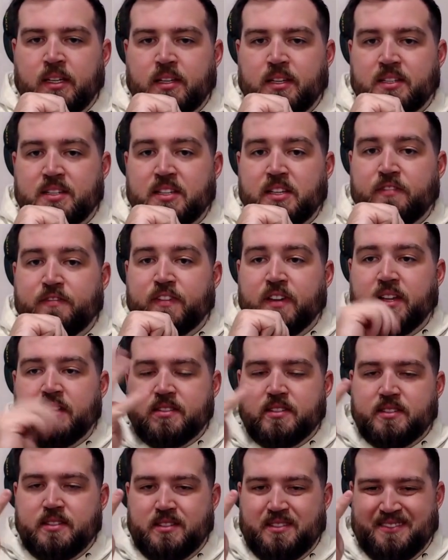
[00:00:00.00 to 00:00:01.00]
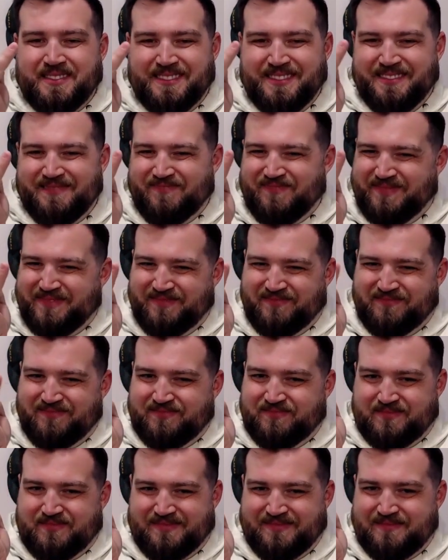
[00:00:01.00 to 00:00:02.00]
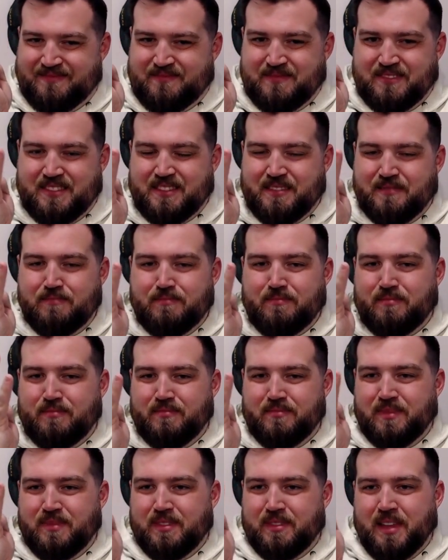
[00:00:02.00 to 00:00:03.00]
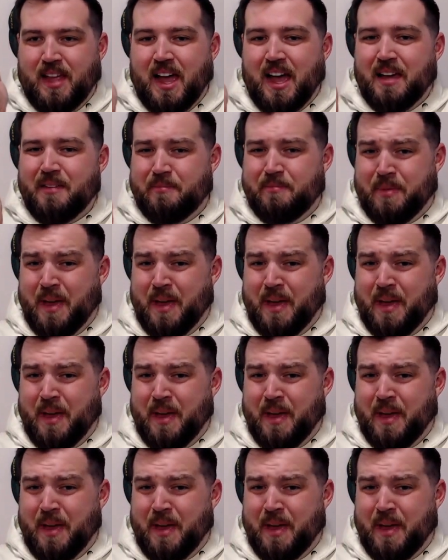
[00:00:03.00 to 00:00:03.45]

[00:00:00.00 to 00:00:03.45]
The defense, not